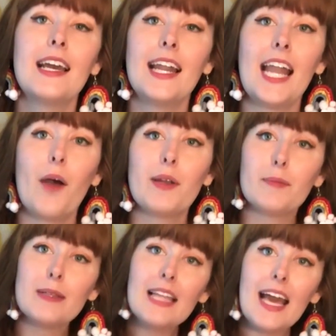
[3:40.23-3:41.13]
Now in a
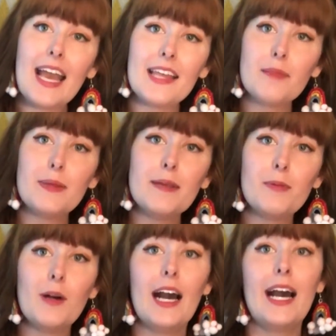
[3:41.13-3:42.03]
play, the
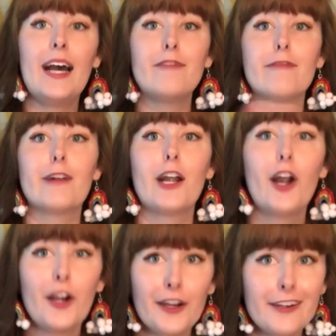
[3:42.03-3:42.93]
people have
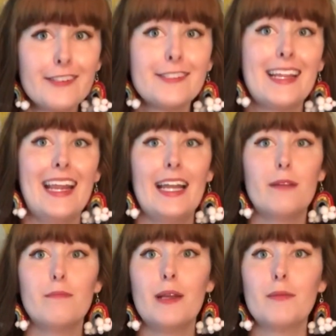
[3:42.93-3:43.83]
rehearsed
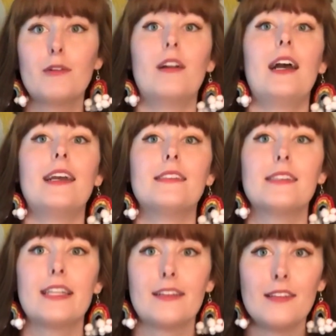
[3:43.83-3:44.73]
and memorized
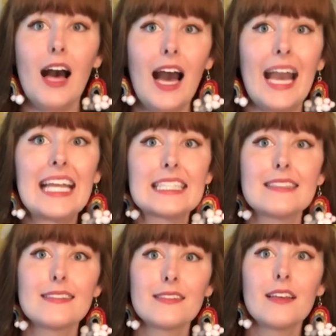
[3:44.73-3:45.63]
their
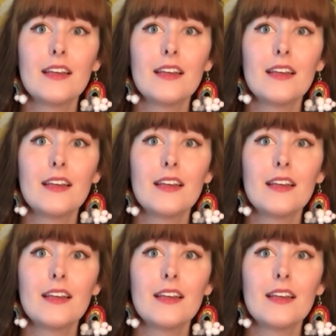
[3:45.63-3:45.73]
lines,